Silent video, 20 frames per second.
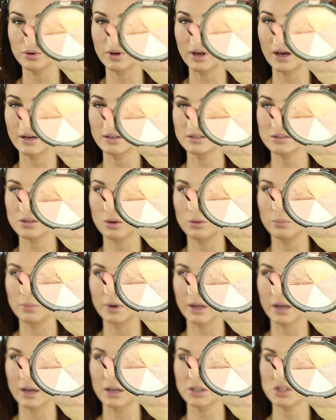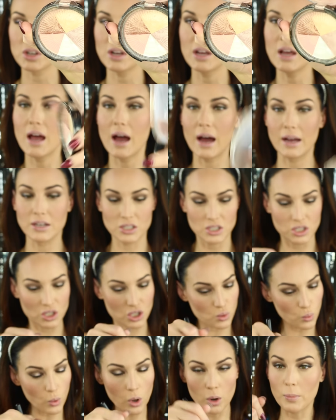you guys. Oh my gosh. I
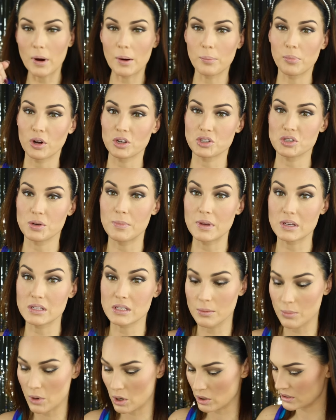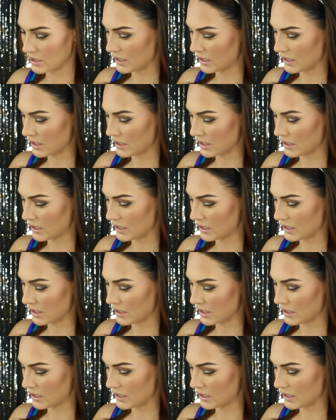just swirl my brush and mix them all